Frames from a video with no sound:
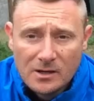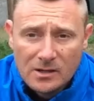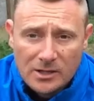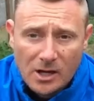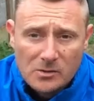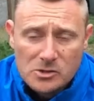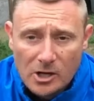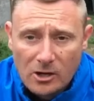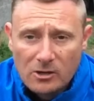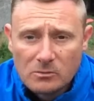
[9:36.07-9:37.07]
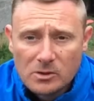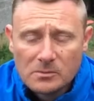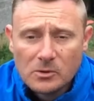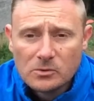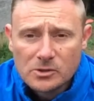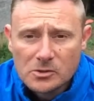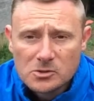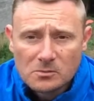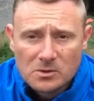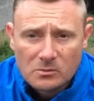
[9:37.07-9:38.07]
you know, turn with the ball, do
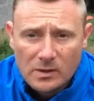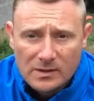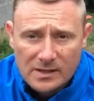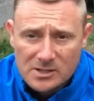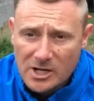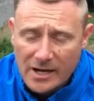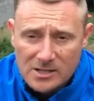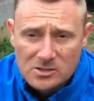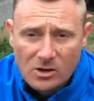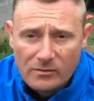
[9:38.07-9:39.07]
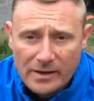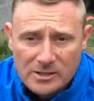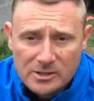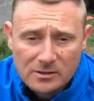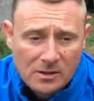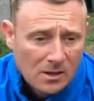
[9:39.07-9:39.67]
something with it, change direction,